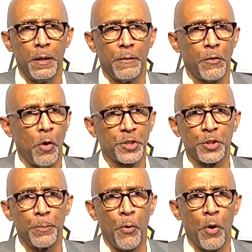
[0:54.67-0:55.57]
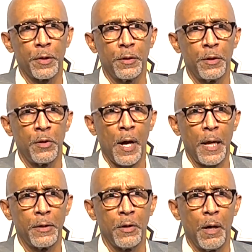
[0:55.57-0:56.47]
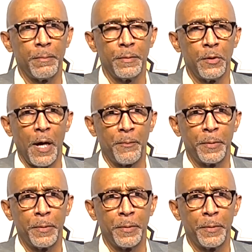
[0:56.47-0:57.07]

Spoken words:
Of course, it's important. I